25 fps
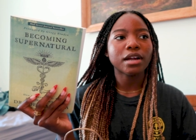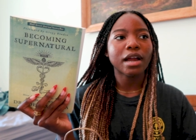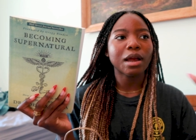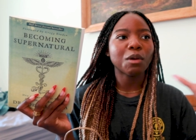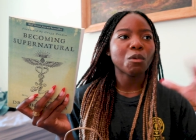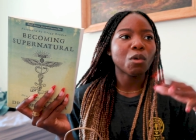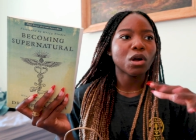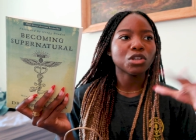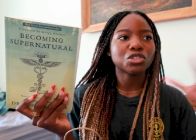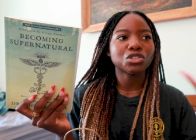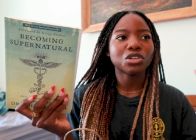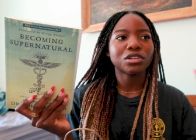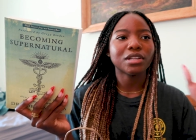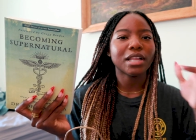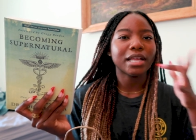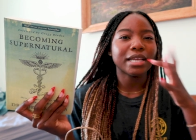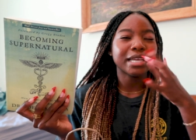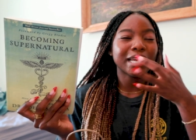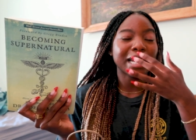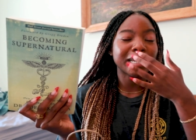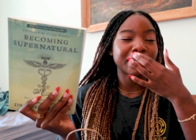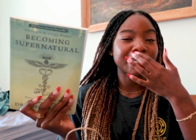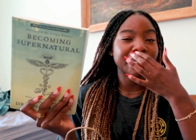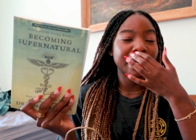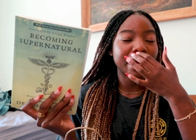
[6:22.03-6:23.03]
I watched her
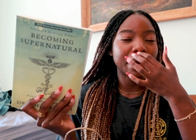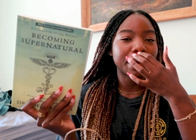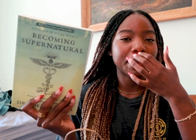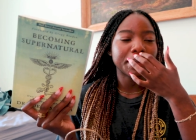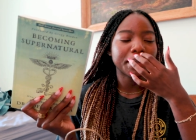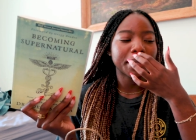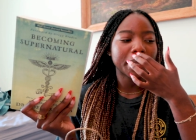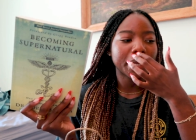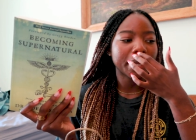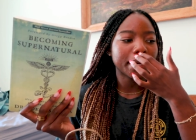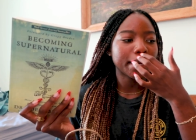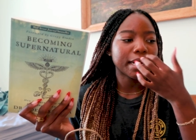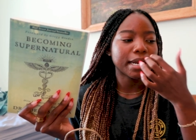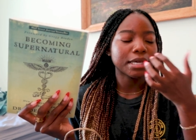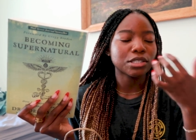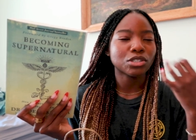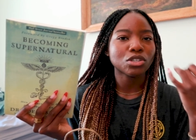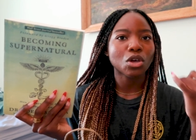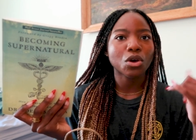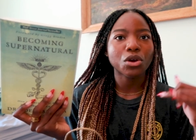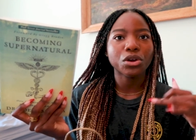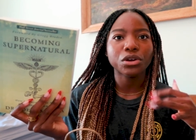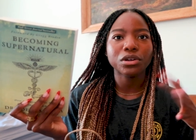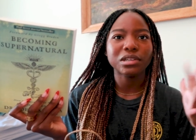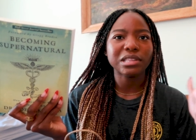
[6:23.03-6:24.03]
like now and then and I
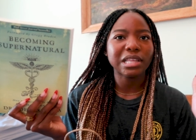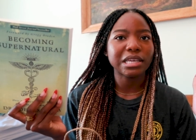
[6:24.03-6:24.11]
saw her